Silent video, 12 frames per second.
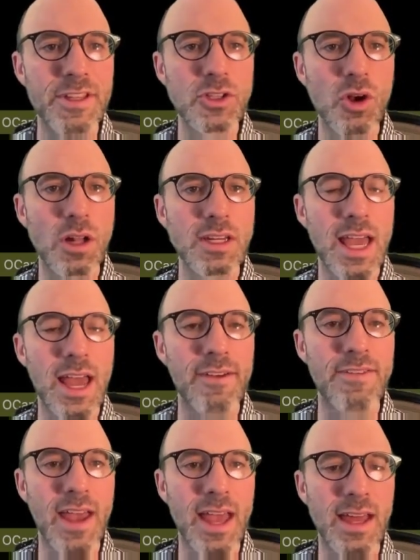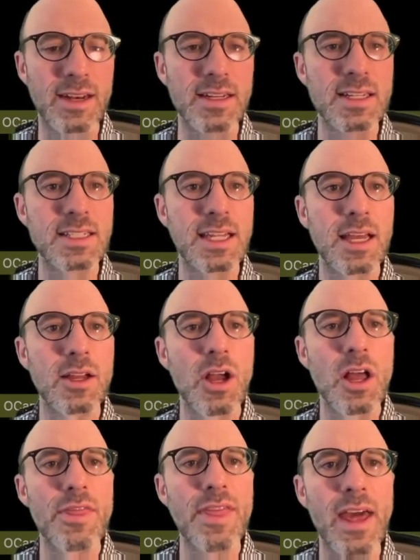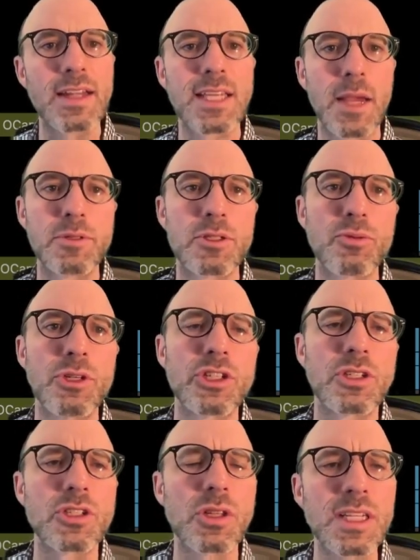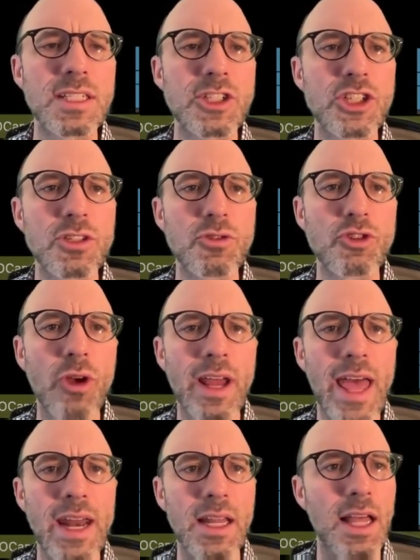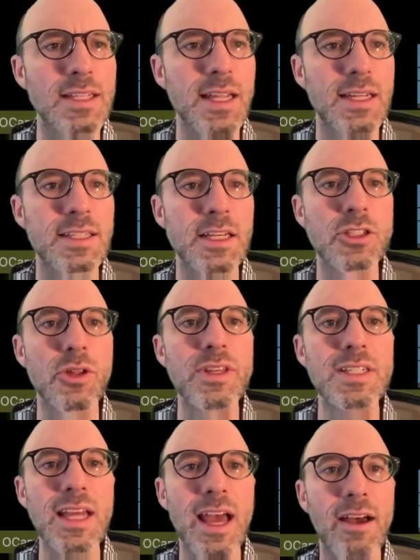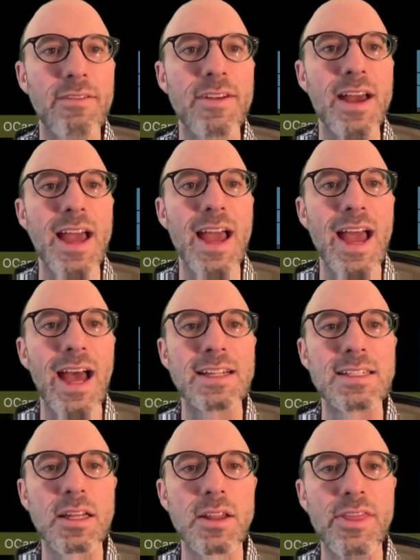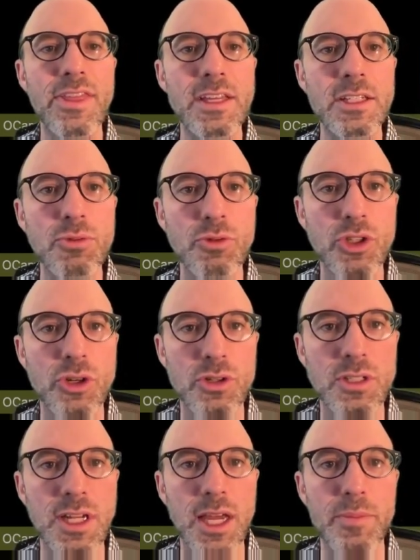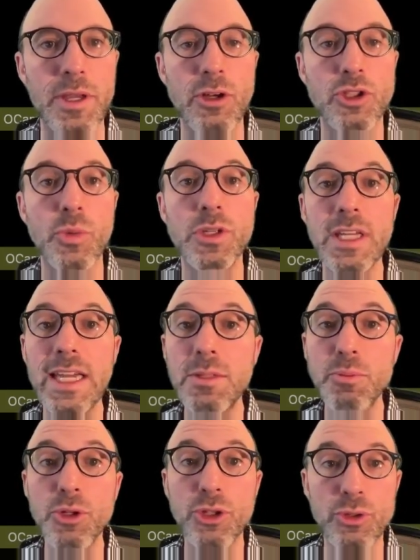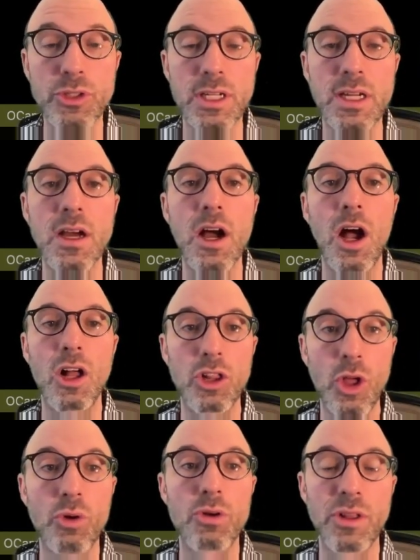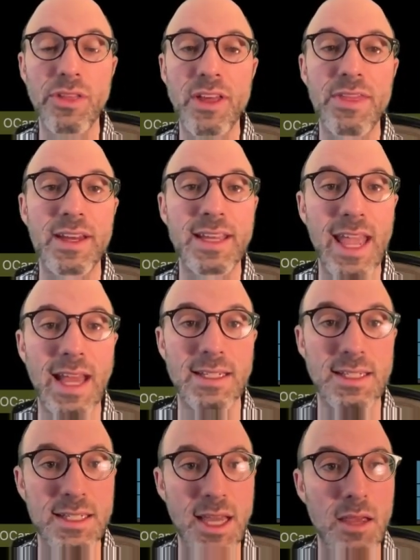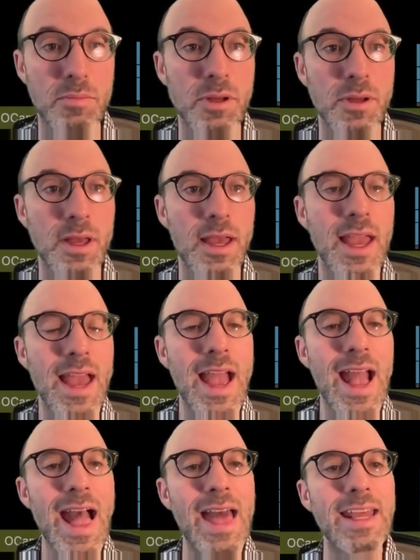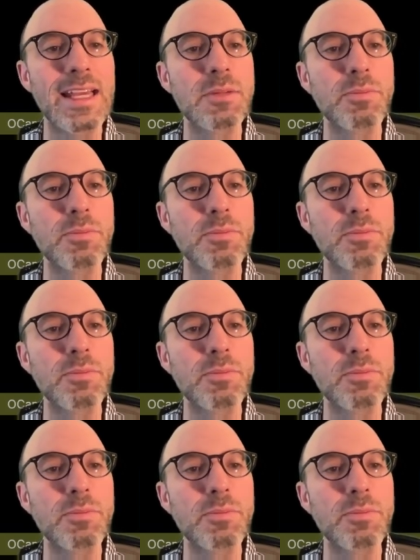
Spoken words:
call to fn is saying that escapes its region. So let's just try to analyze that a sec. So this f has this return type here. So it's producing a local thing that can't escape. And it's